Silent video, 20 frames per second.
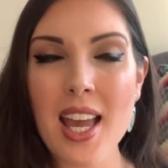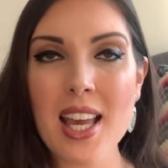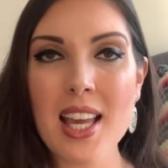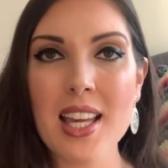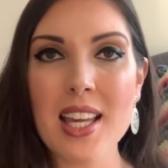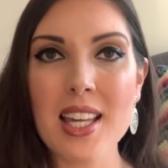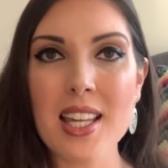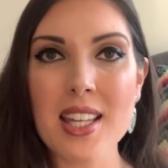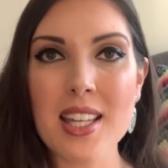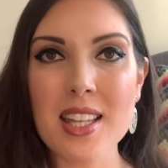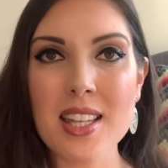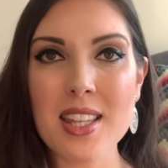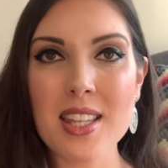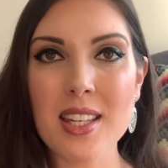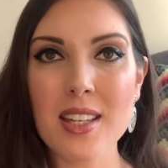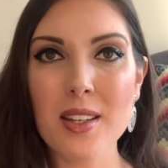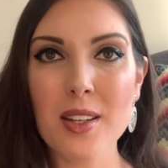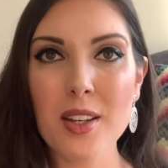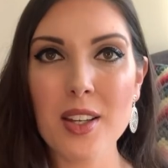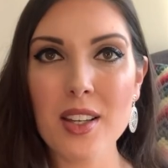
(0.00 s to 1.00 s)
is
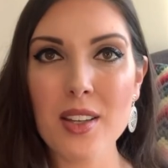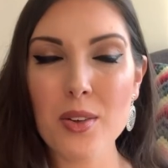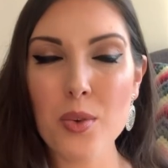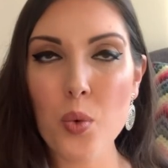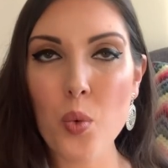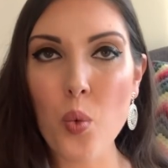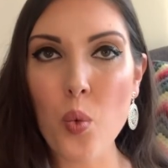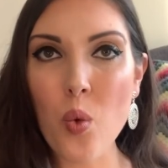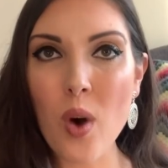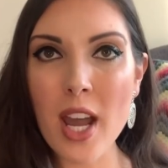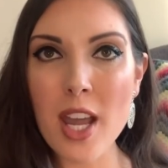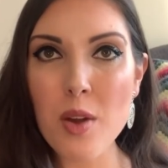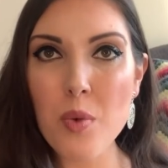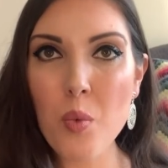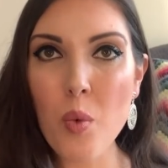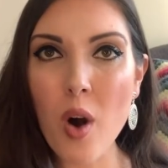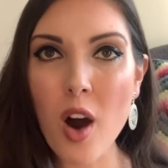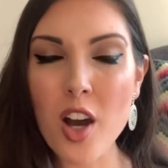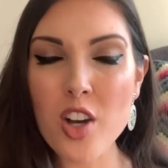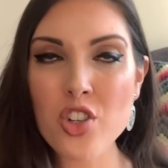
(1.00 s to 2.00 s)

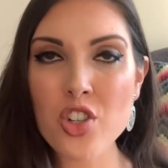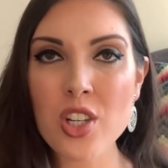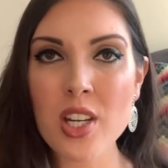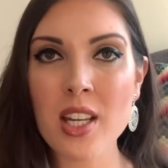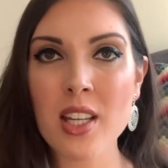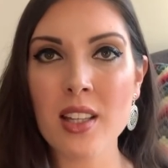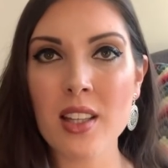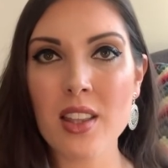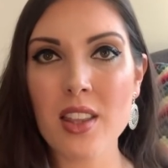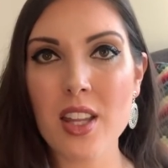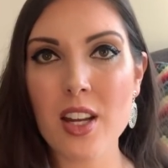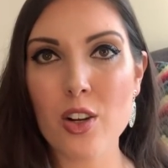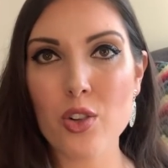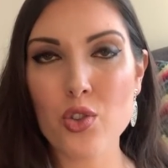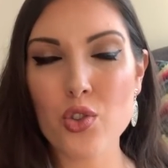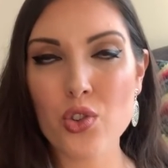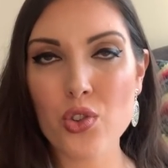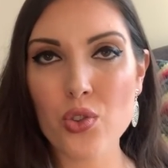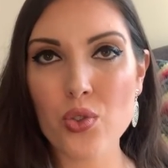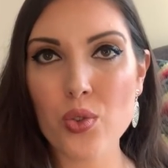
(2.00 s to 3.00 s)
whitewashing their
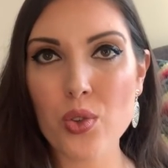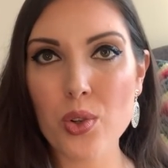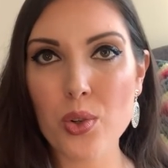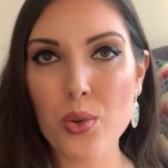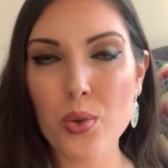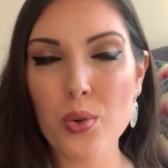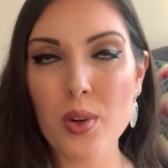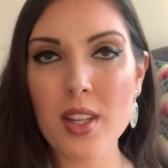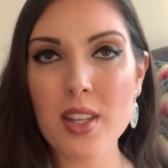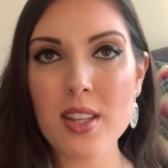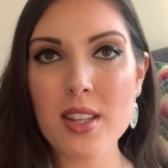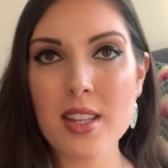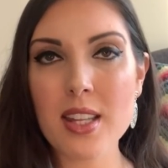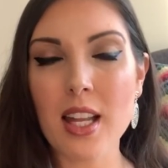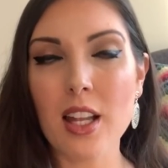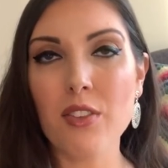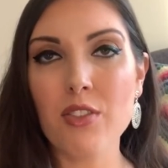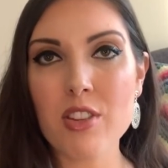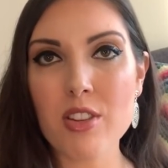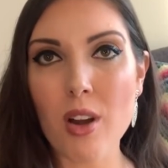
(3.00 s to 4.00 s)
true
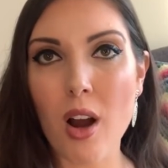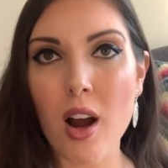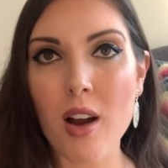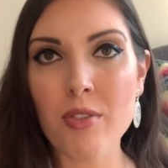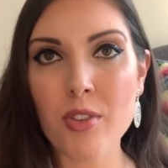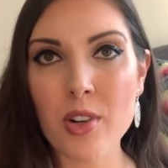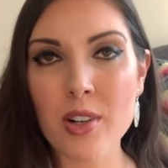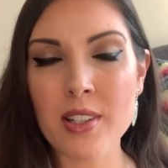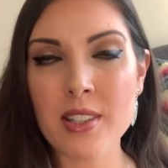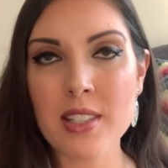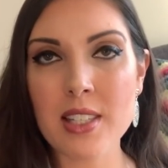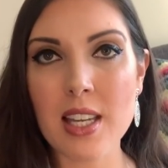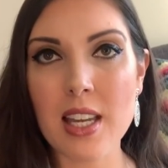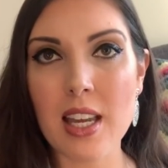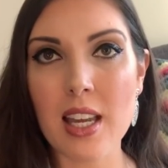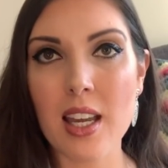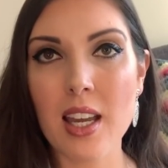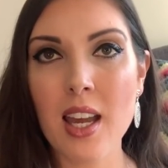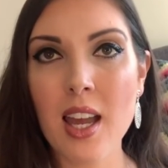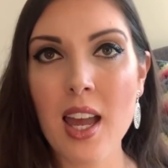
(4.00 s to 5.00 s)

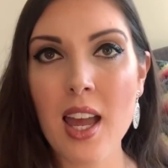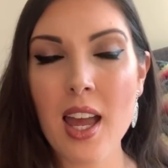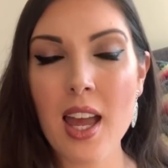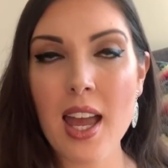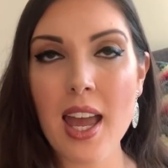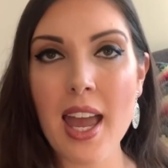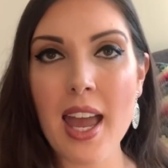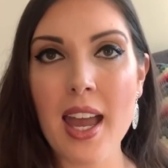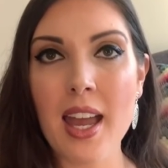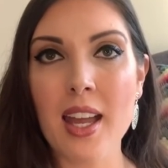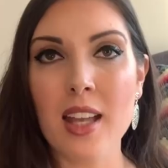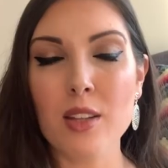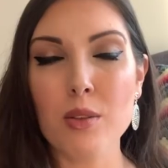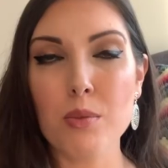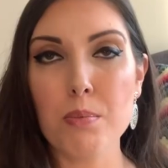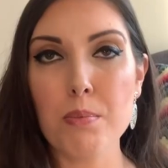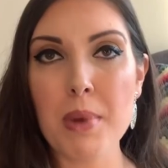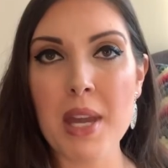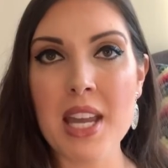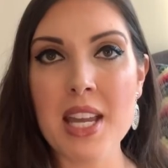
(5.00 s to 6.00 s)
self-sovereignty and
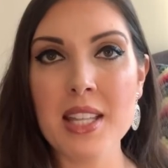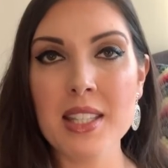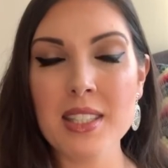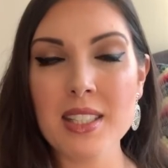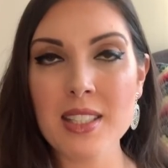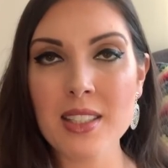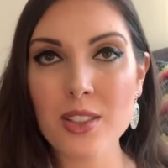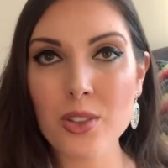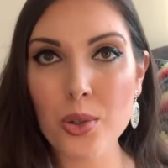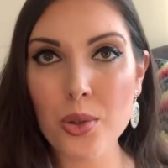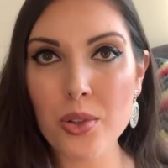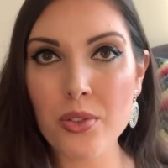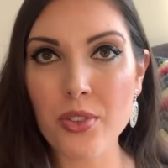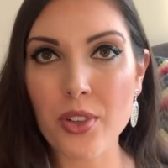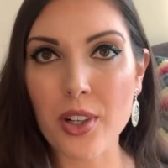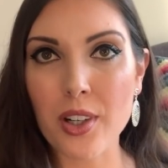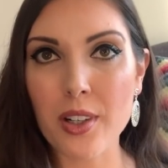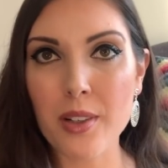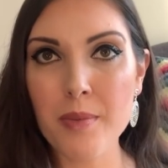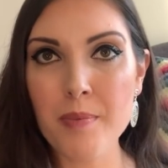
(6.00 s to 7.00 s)
painting it
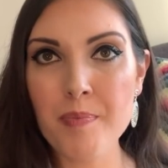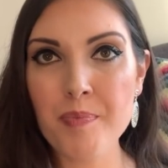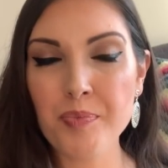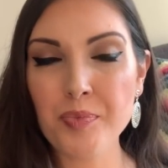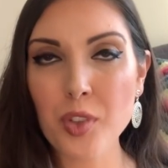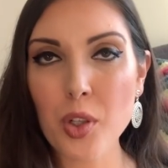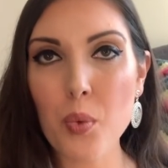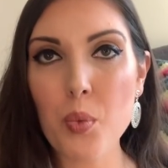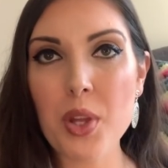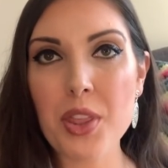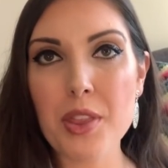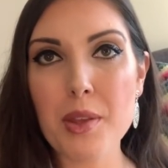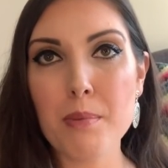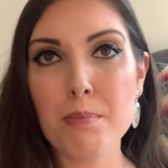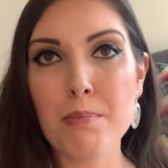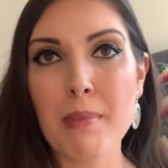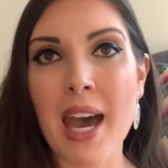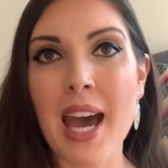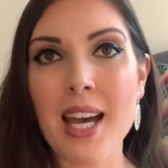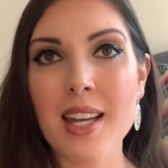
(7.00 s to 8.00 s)
over with the
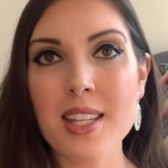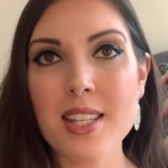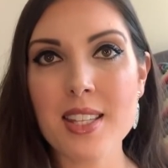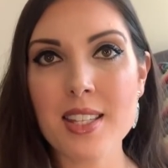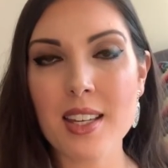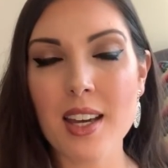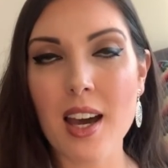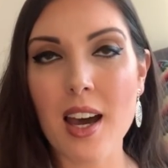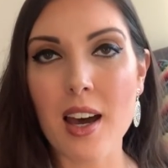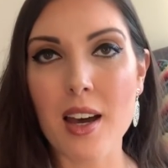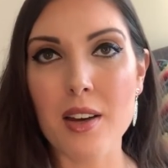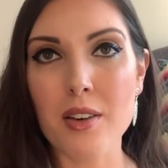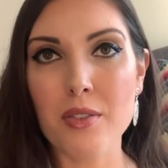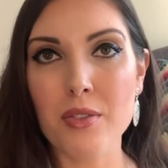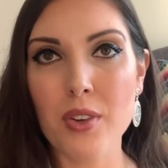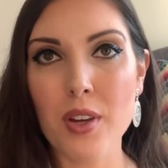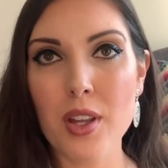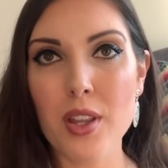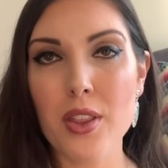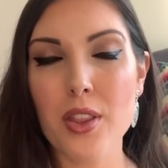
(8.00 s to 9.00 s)
mask
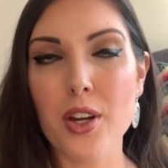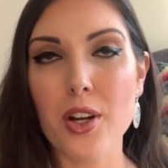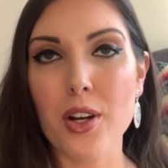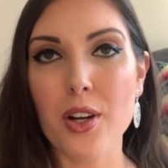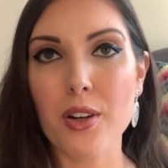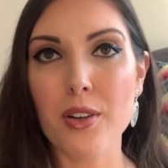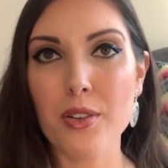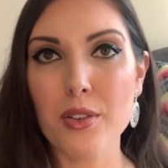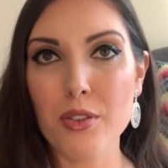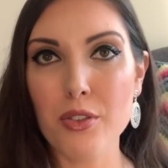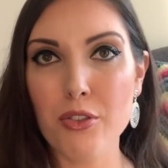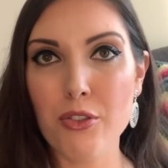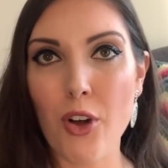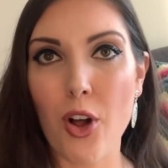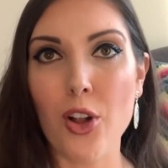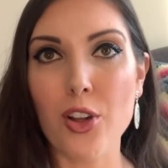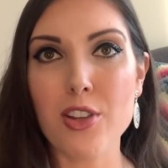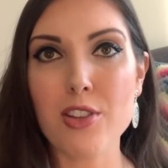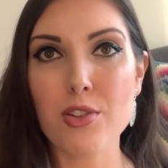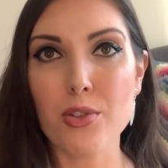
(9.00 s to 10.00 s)
of their
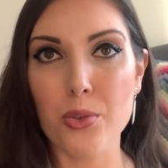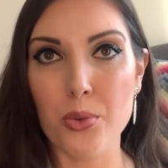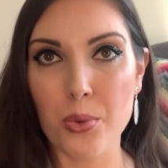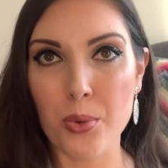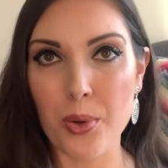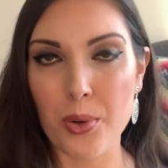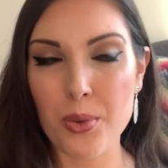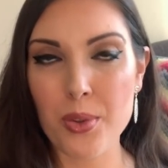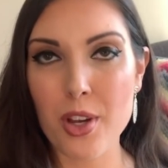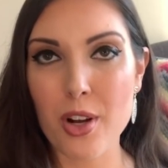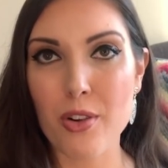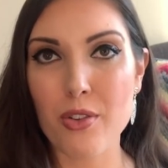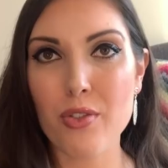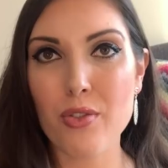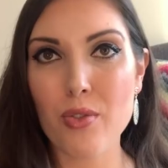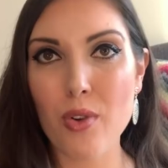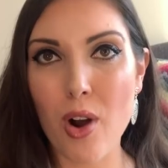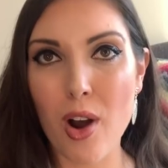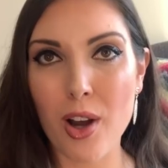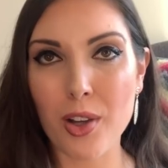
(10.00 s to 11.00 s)
false guru, their
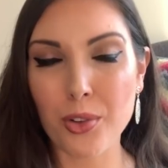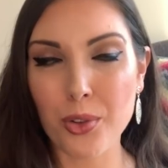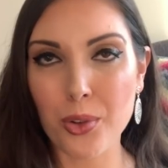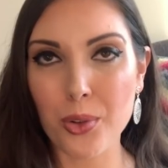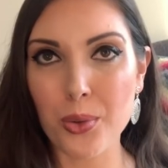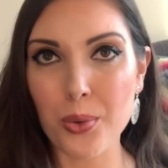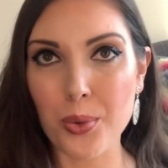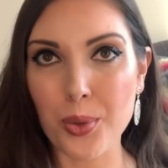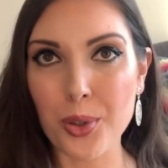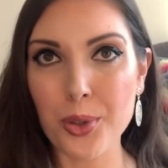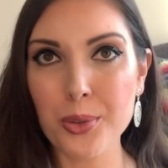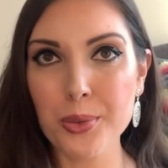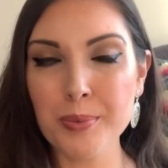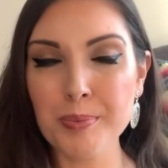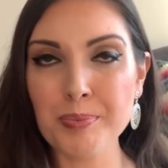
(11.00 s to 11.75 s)
fraud guru.